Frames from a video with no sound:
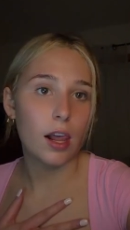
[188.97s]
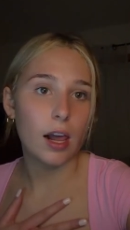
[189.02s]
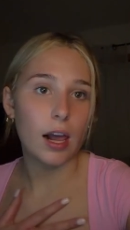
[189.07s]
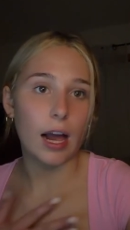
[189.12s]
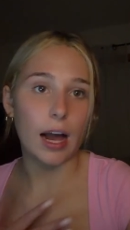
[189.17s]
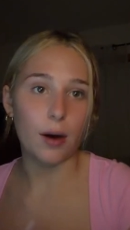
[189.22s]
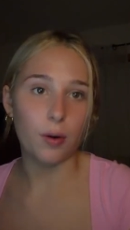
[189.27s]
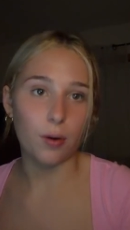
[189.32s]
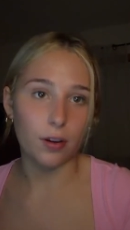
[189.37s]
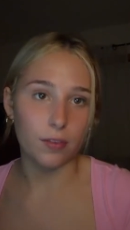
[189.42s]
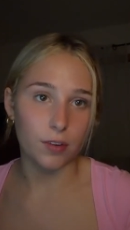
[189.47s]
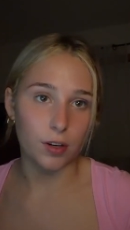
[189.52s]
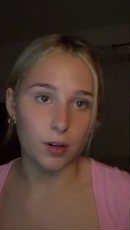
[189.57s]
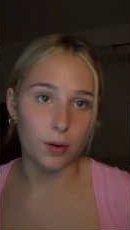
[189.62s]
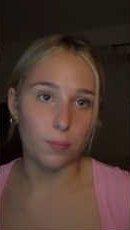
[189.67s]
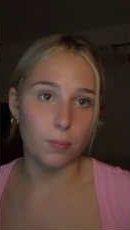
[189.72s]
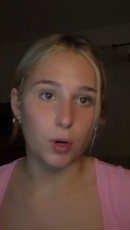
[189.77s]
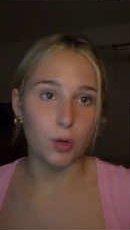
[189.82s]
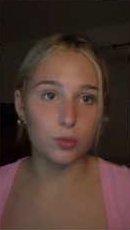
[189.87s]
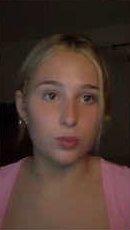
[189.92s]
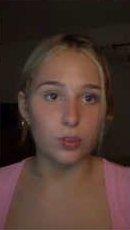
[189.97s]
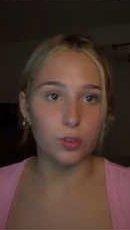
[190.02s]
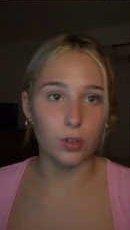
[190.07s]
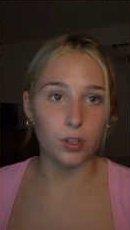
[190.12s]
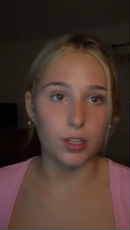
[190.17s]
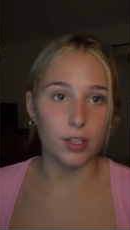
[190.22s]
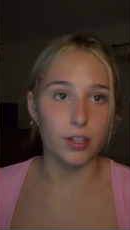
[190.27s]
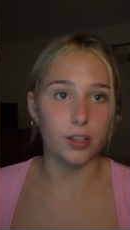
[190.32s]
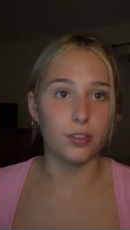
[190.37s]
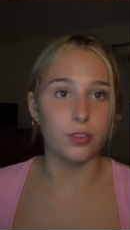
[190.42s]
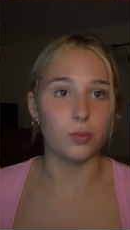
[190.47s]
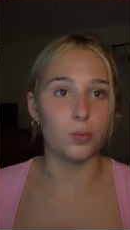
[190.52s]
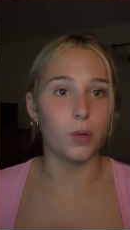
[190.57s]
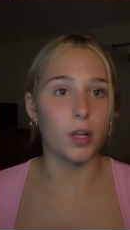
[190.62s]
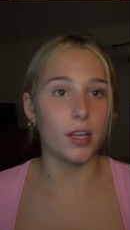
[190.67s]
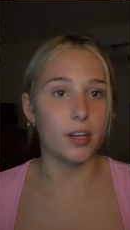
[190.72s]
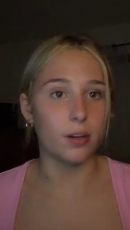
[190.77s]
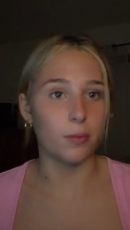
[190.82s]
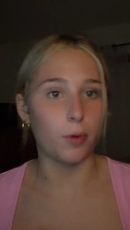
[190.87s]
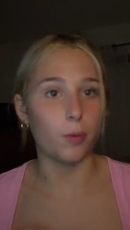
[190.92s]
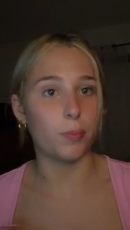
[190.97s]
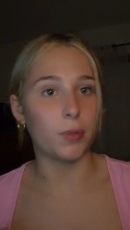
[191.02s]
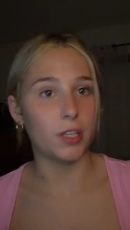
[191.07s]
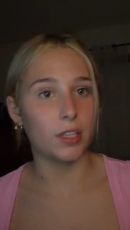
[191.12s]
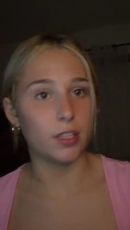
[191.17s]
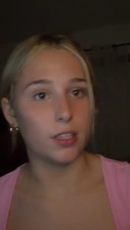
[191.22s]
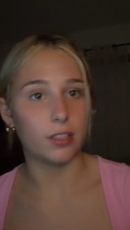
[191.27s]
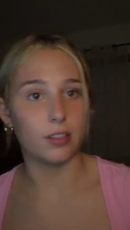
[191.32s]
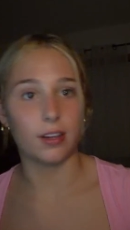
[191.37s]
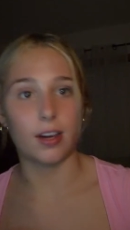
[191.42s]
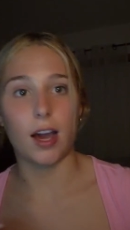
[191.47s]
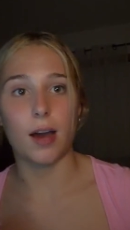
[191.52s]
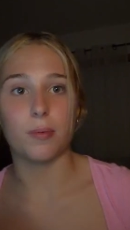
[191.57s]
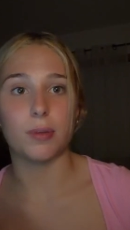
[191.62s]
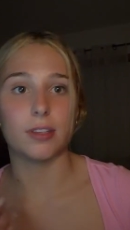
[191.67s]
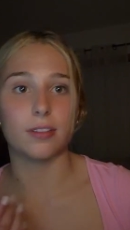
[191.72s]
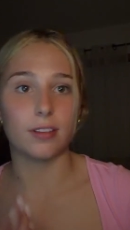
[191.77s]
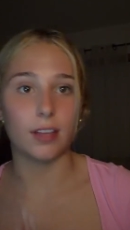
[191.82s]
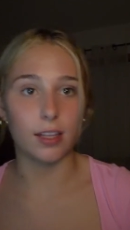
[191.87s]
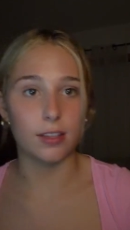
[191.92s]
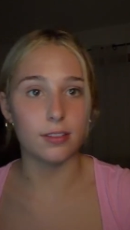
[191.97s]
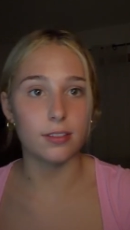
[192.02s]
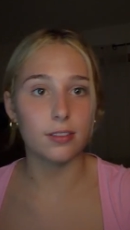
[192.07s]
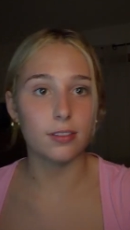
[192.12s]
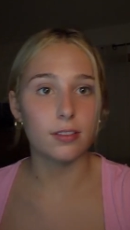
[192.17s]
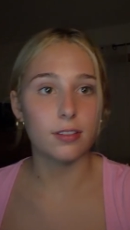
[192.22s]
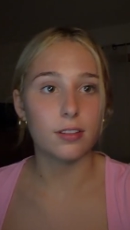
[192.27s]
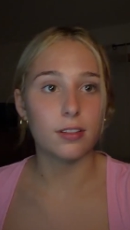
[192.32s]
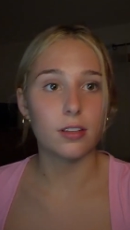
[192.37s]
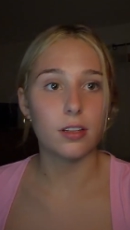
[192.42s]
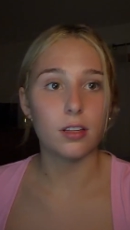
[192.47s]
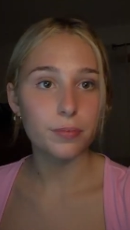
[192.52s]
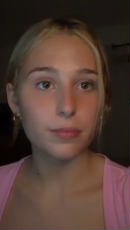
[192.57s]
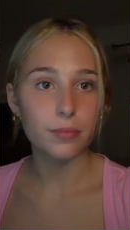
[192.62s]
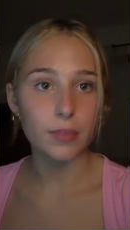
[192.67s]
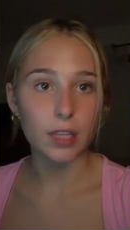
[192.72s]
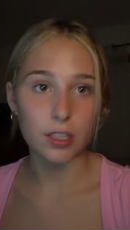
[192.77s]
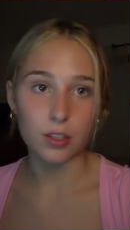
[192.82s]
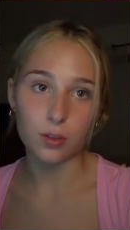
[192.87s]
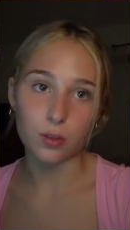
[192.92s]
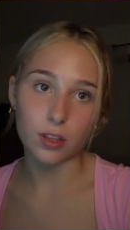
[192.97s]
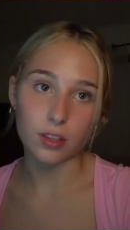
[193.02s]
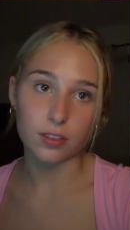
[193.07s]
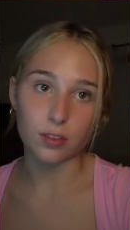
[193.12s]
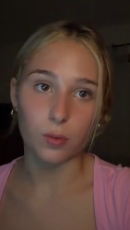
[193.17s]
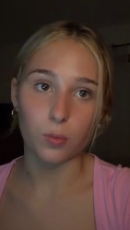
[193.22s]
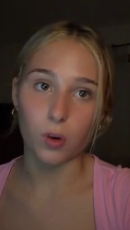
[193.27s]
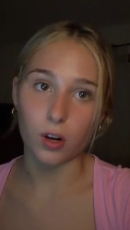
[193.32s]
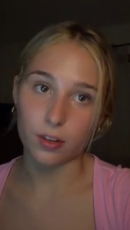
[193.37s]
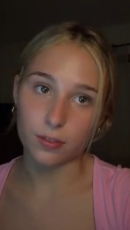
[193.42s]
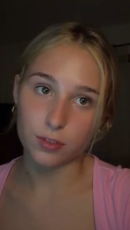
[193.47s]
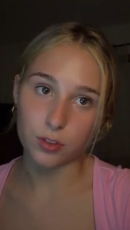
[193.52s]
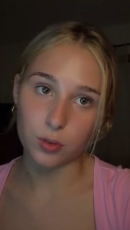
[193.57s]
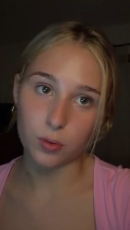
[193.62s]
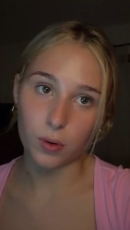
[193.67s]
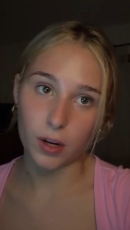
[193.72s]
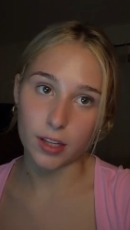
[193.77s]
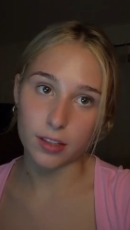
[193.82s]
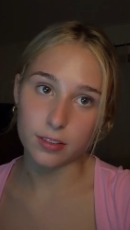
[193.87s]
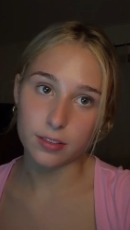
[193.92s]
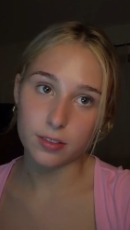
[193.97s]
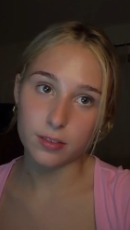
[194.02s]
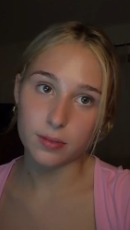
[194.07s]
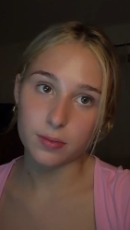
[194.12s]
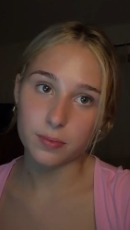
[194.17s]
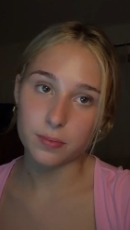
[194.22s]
However, most lawyers will end up appealing to common sense. They do this in one of two ways.